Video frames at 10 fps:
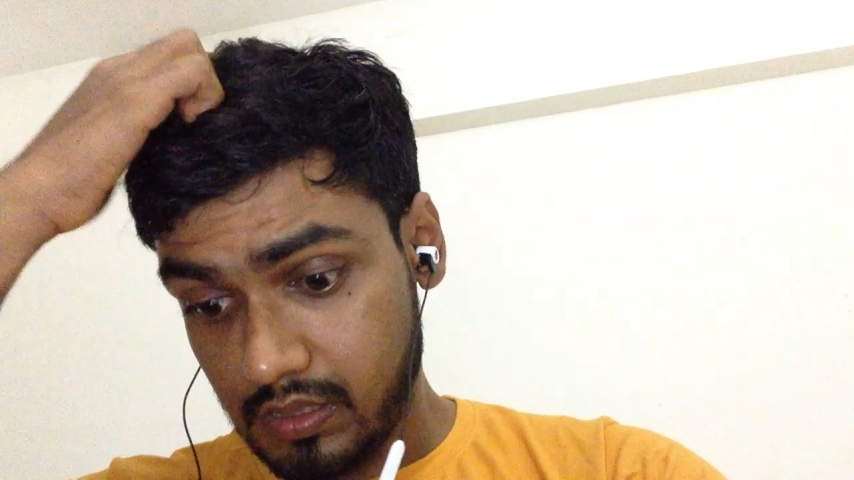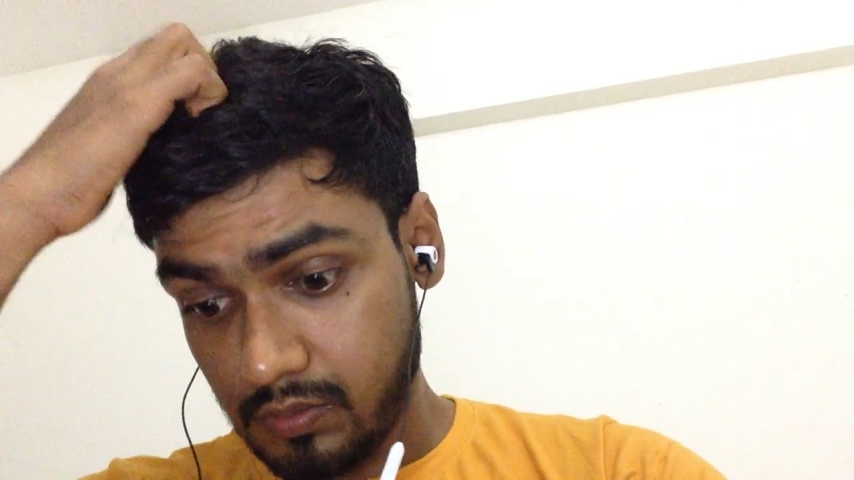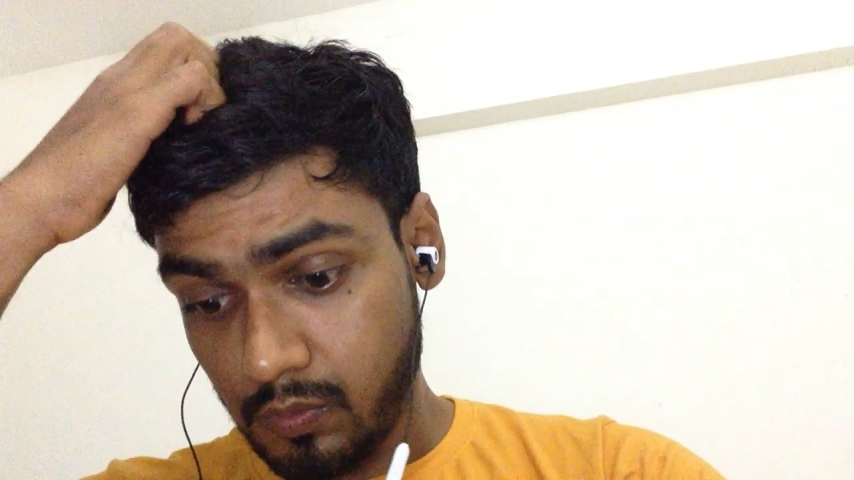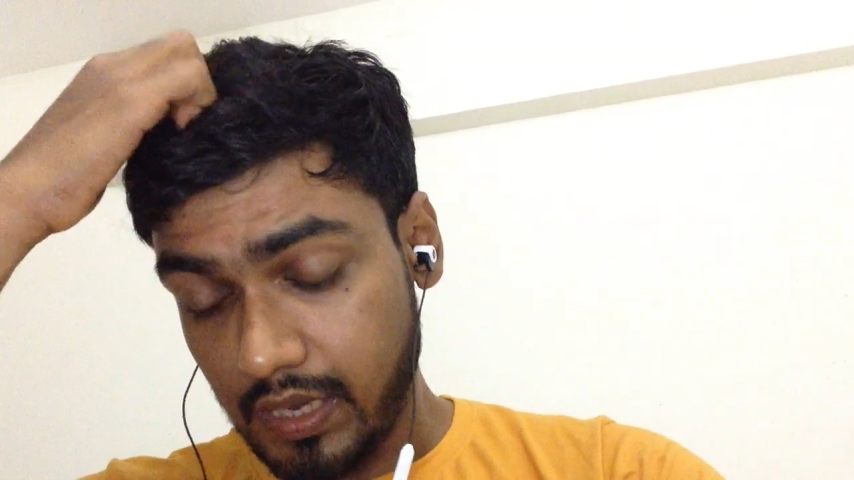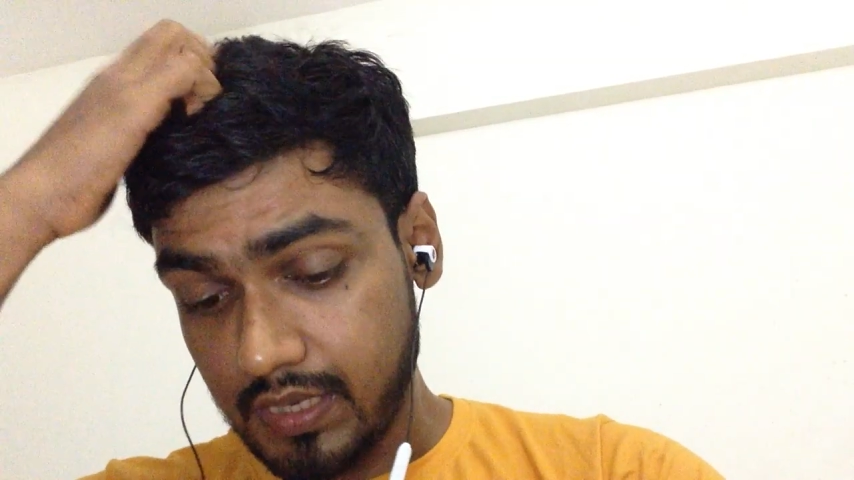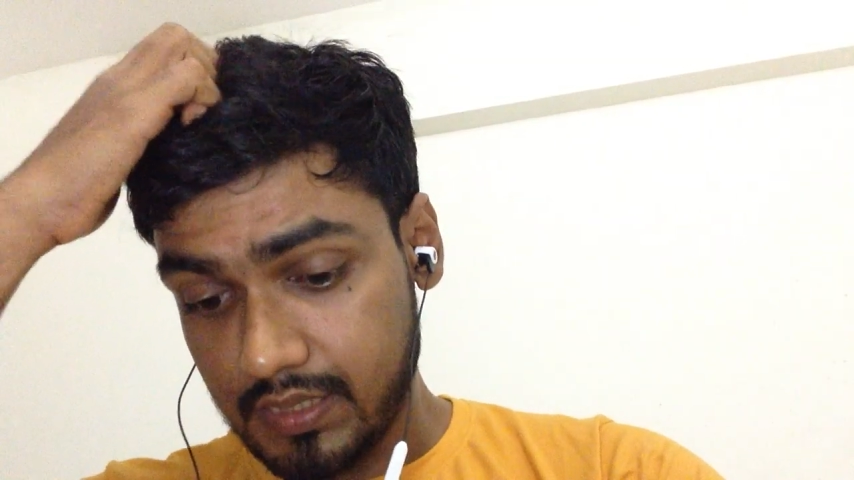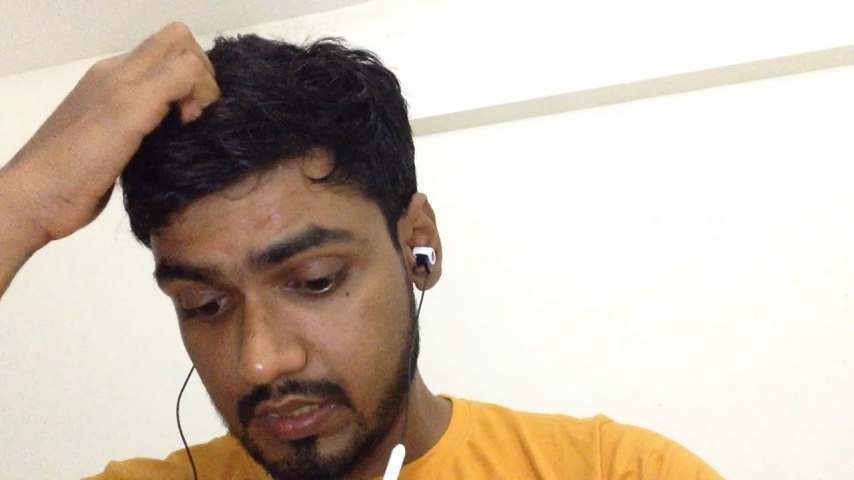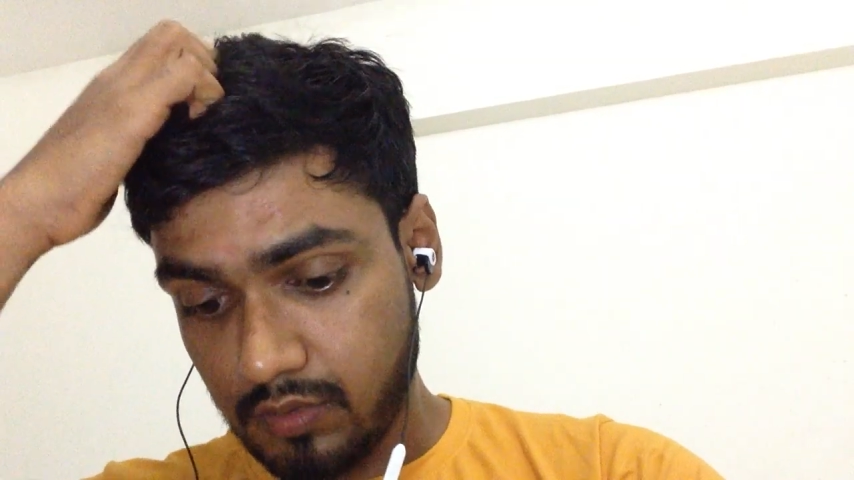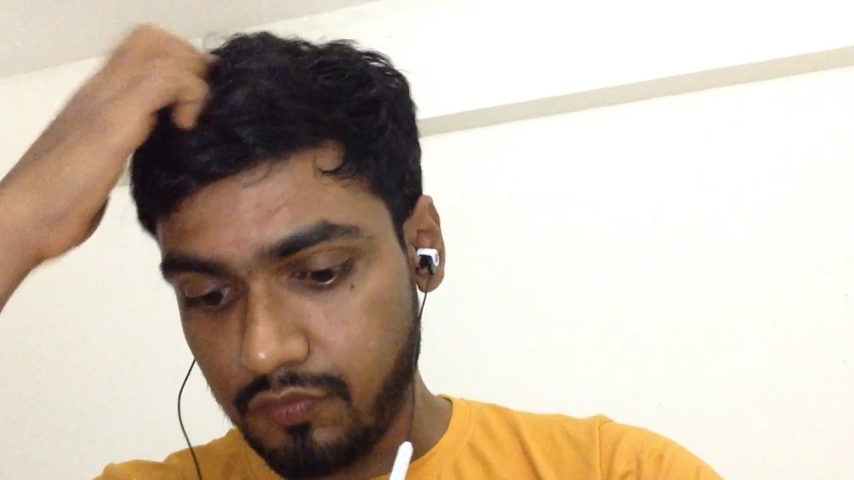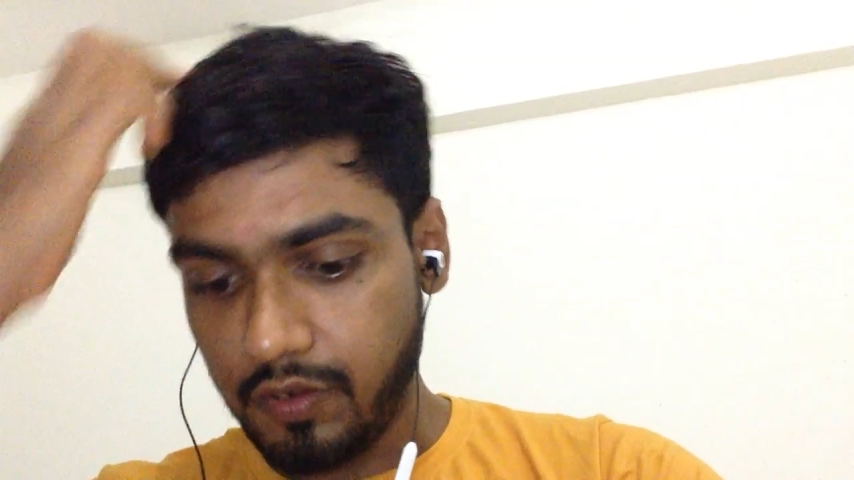ways
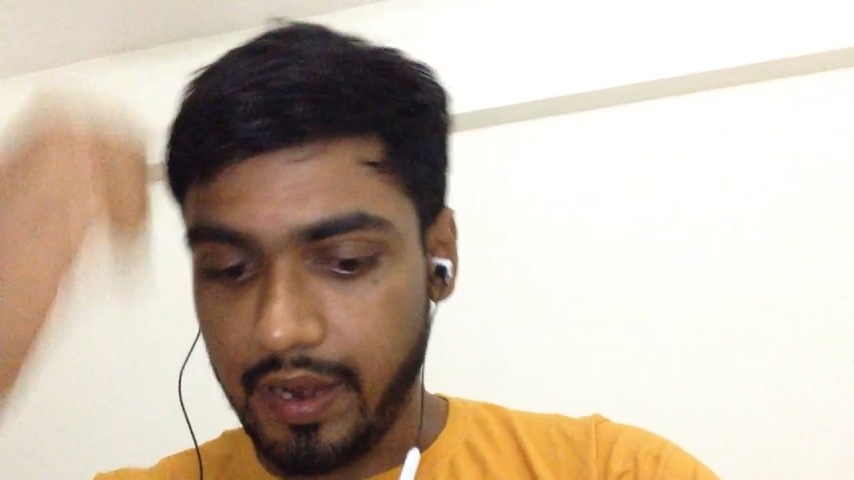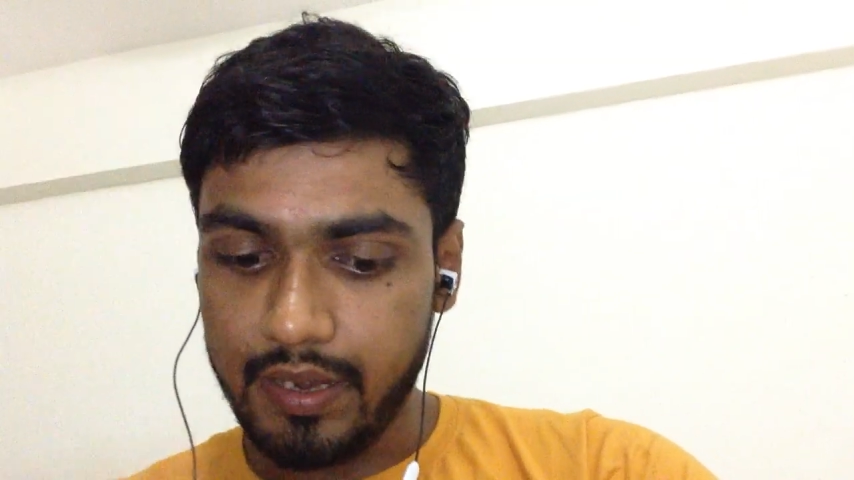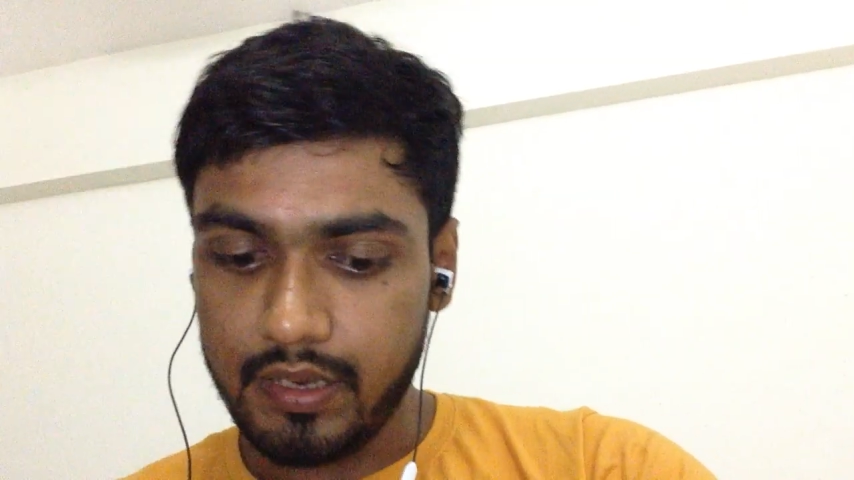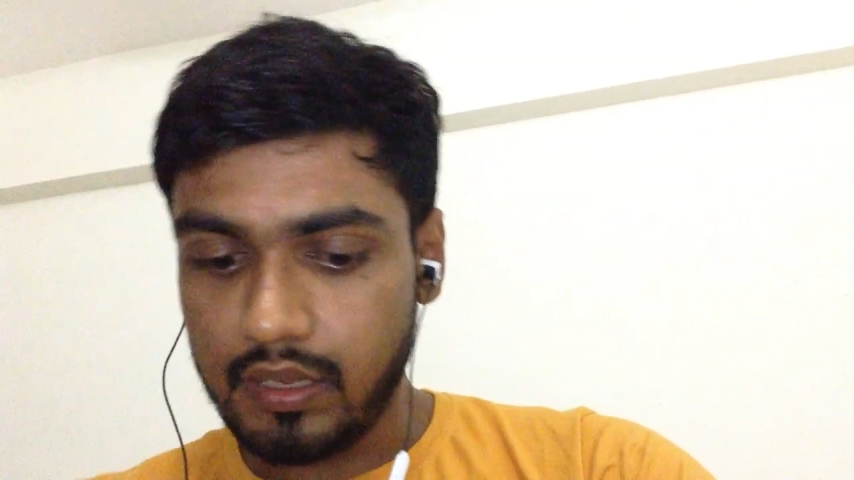to find